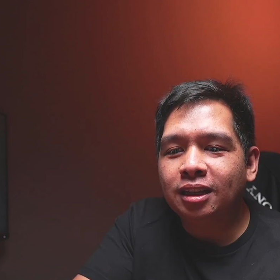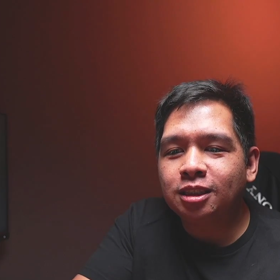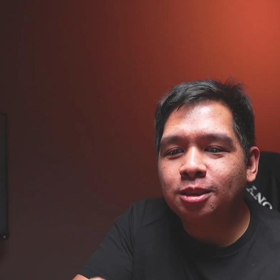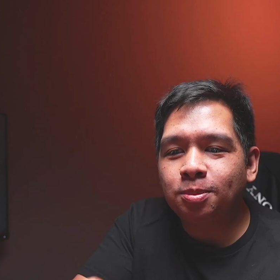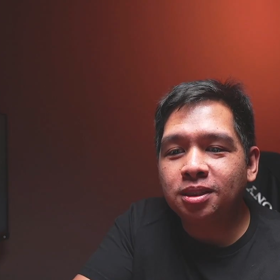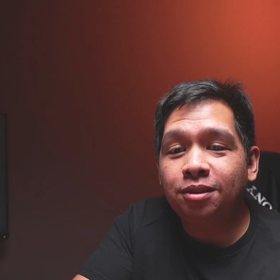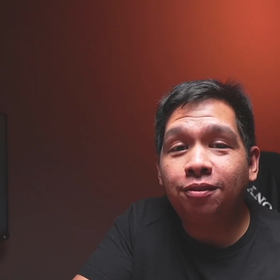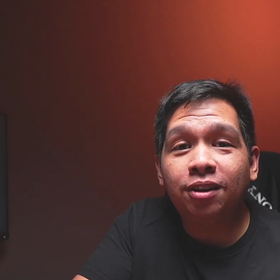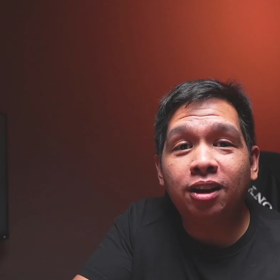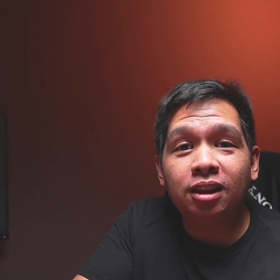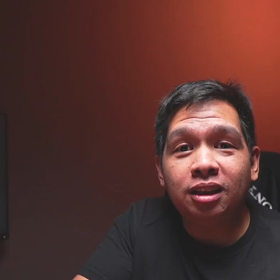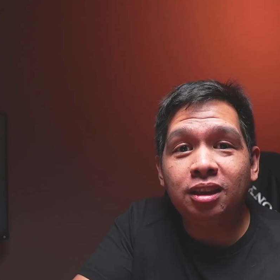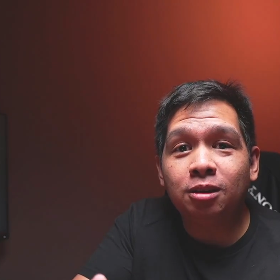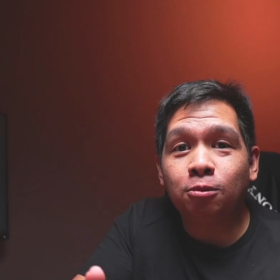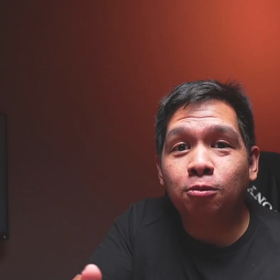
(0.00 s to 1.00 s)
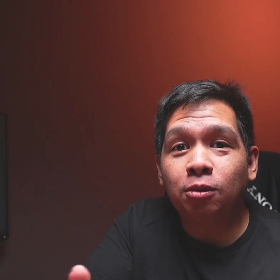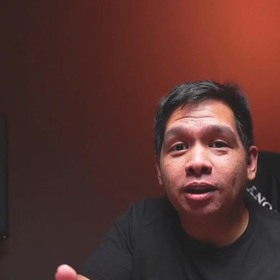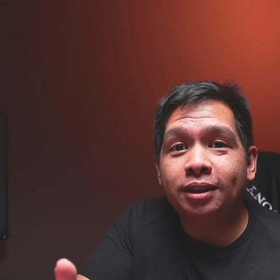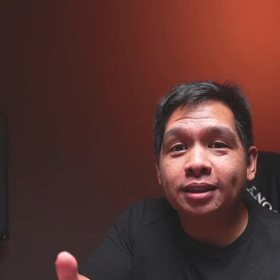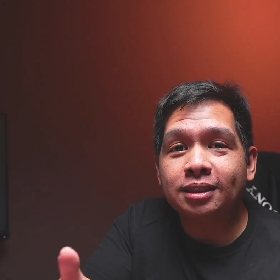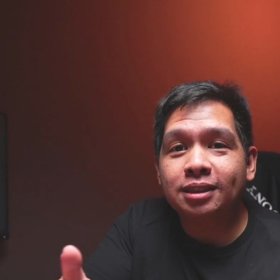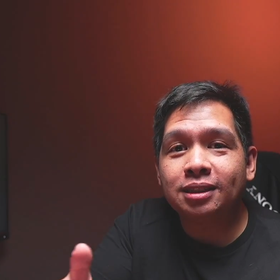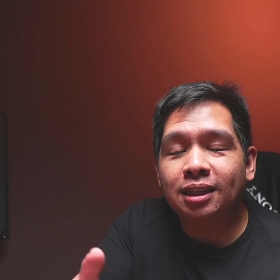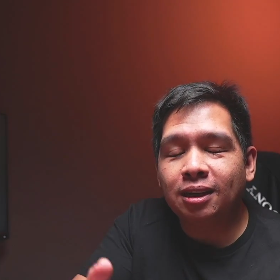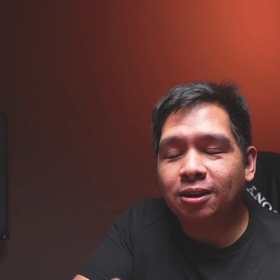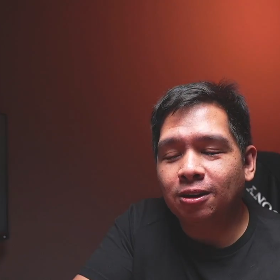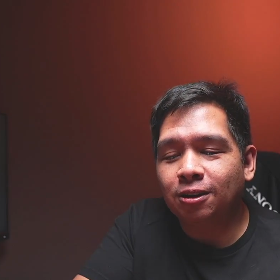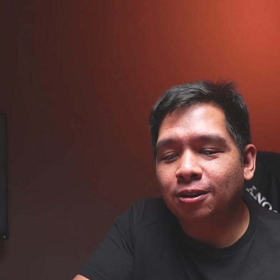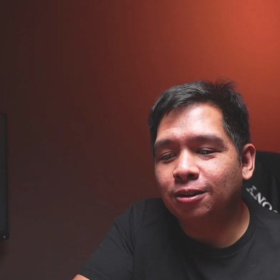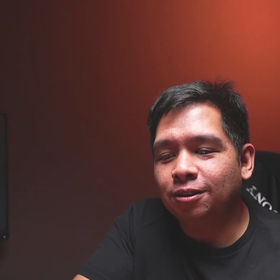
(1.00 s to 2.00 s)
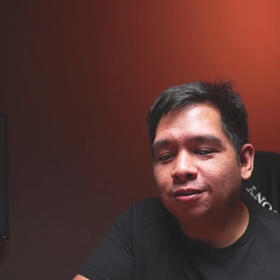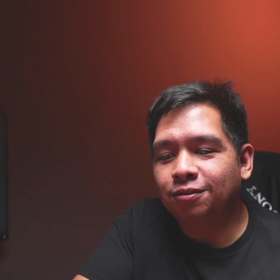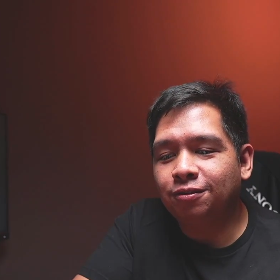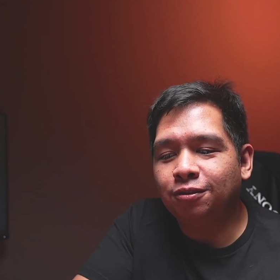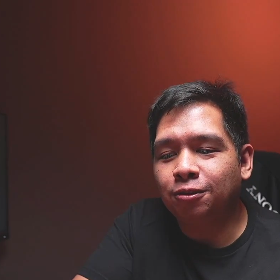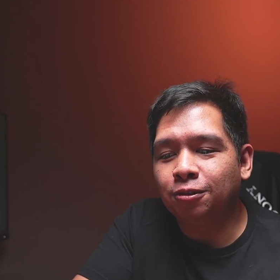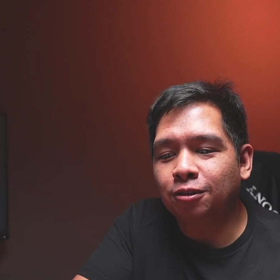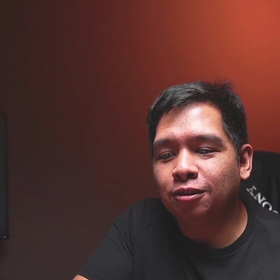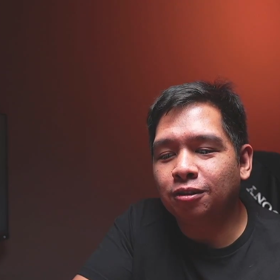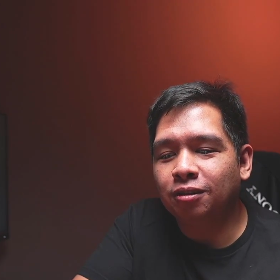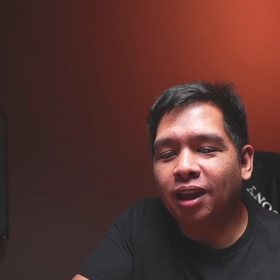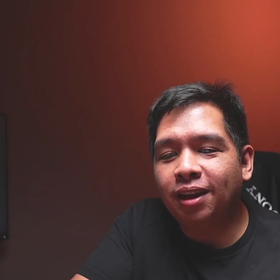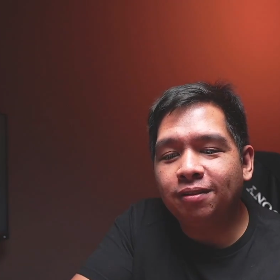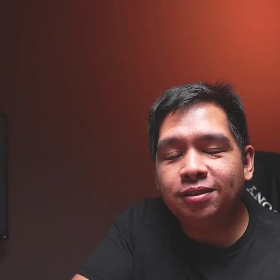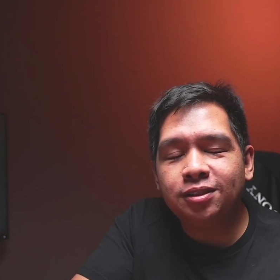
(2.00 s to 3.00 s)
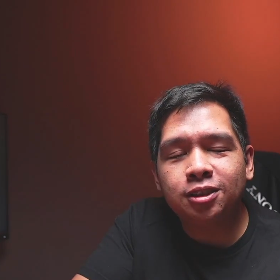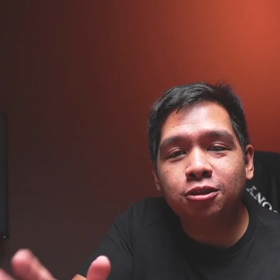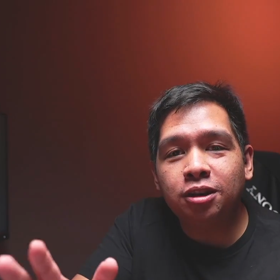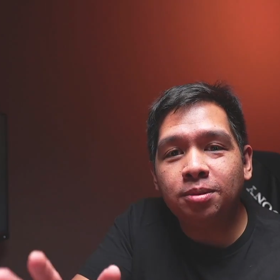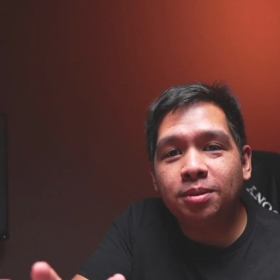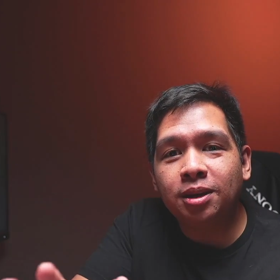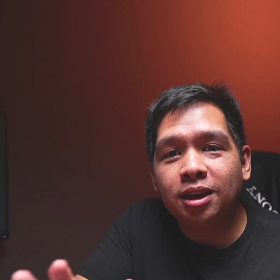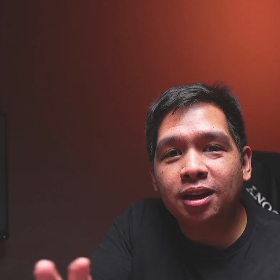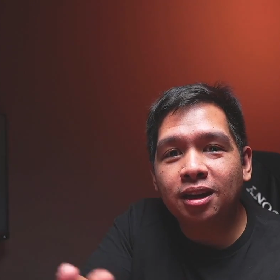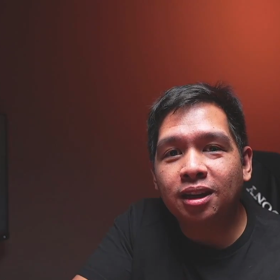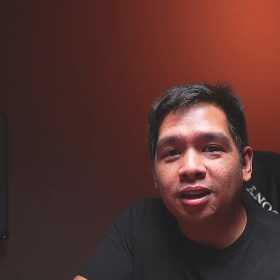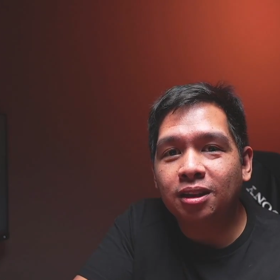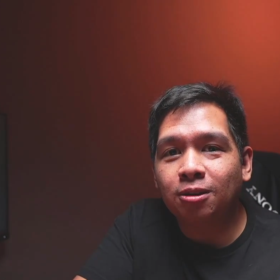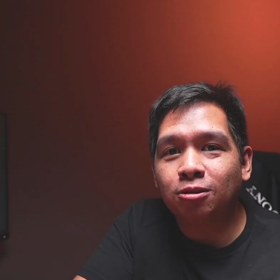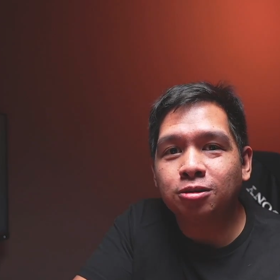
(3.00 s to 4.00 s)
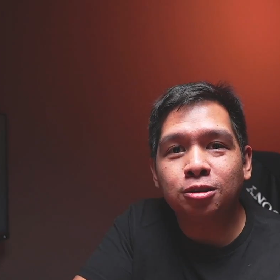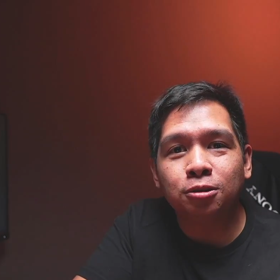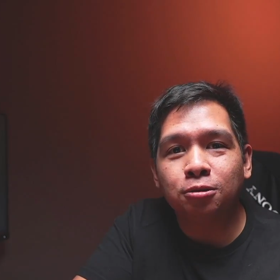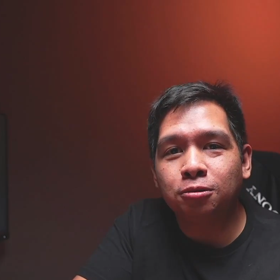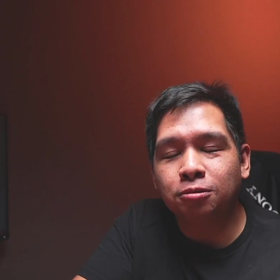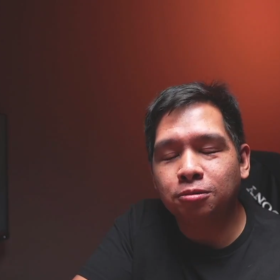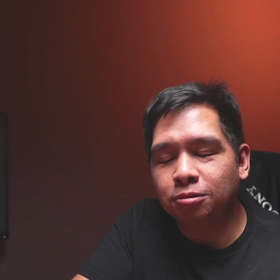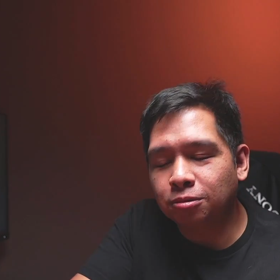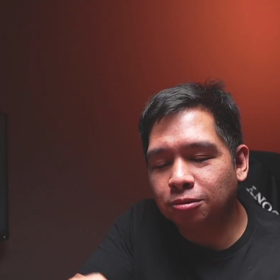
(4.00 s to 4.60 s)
specifically the ones that are for live streaming and also